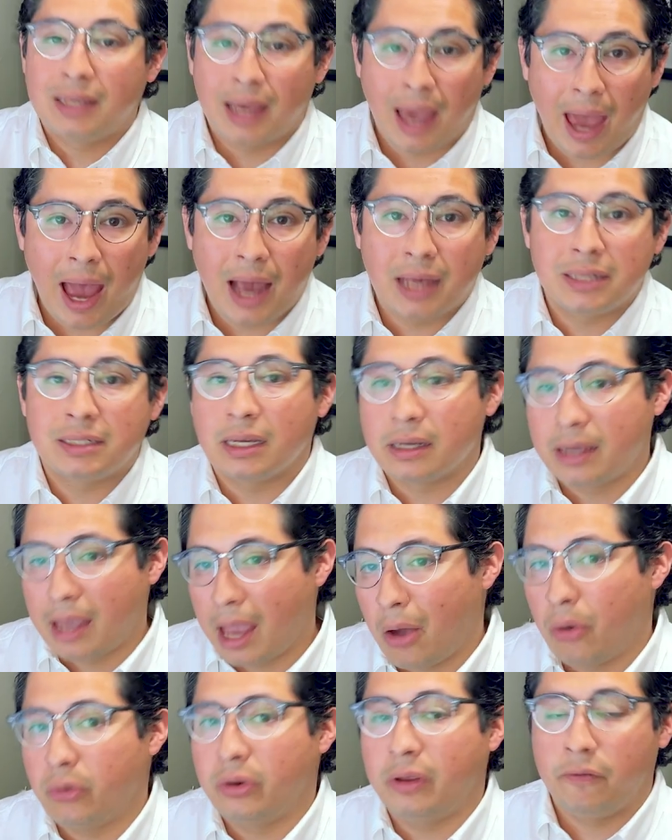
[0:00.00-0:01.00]
tax
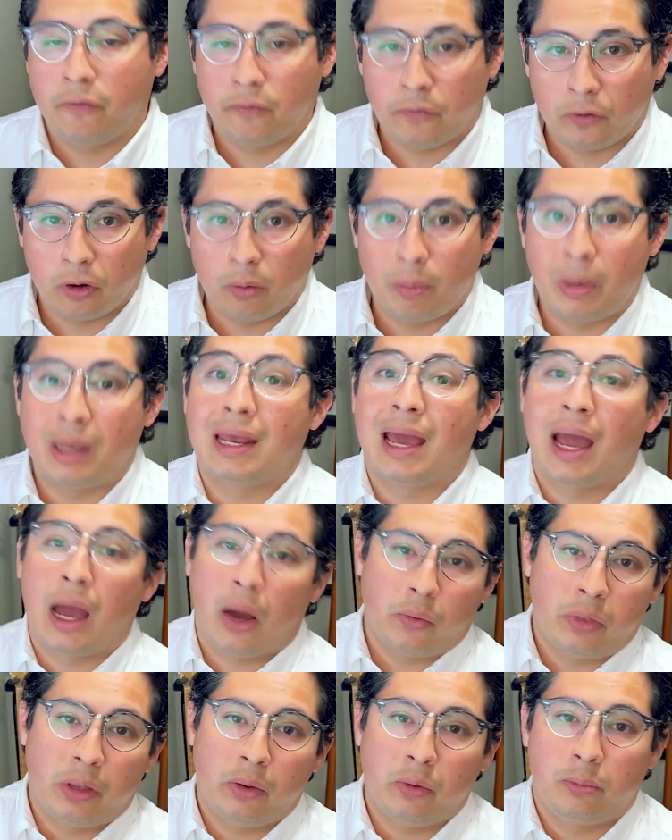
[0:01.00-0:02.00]
accounting firm and
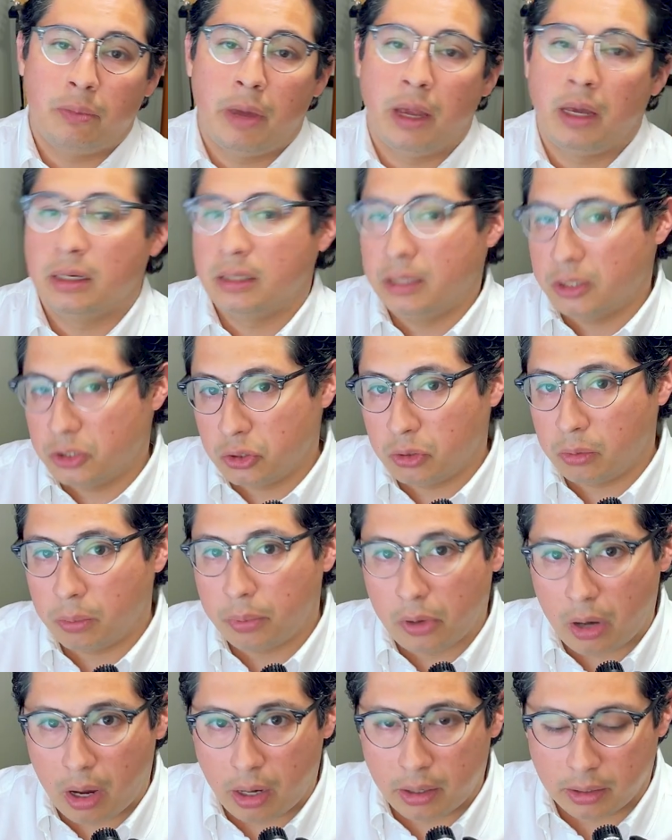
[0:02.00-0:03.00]
how they would make a digital
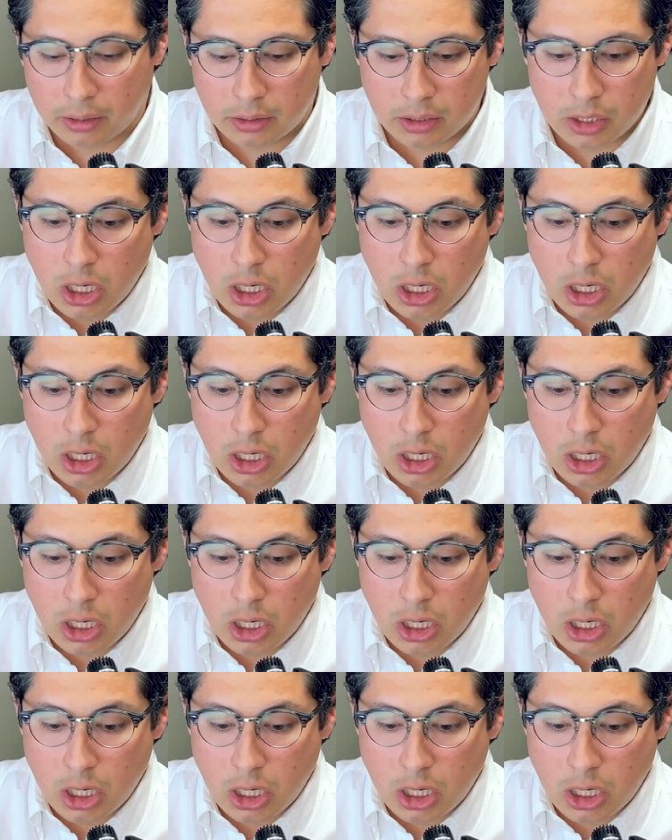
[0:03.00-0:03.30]
product.